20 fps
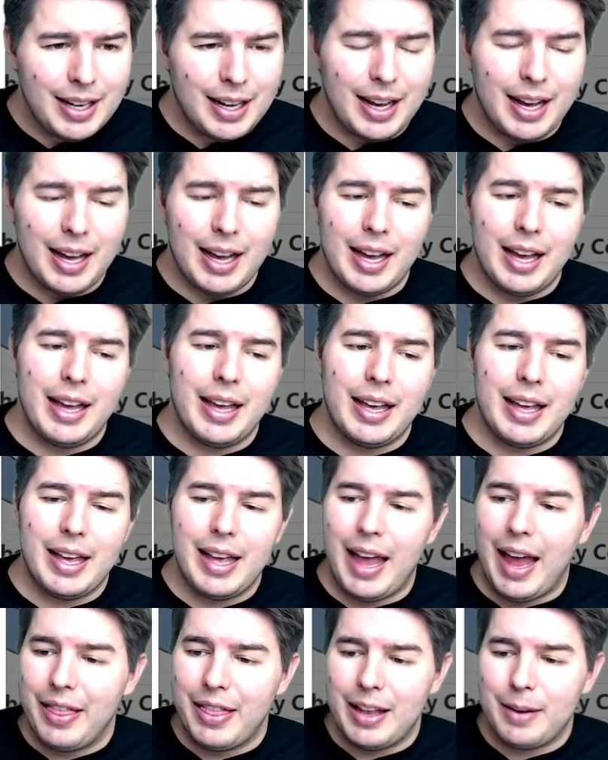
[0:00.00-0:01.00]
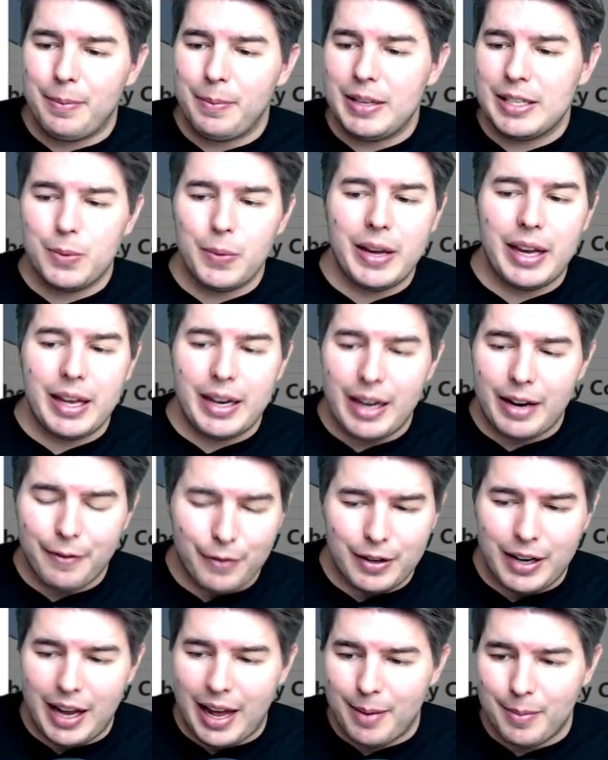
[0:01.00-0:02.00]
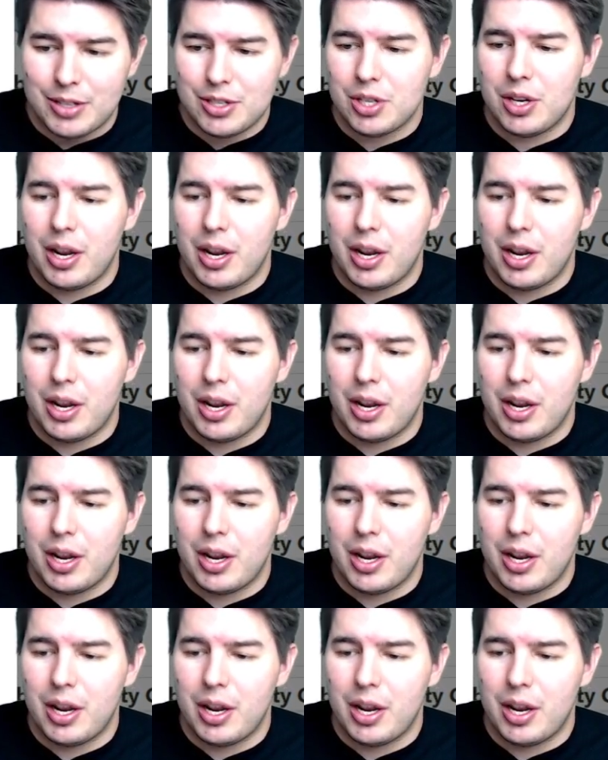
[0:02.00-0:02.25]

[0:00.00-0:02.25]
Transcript: and then be swinging in for damage.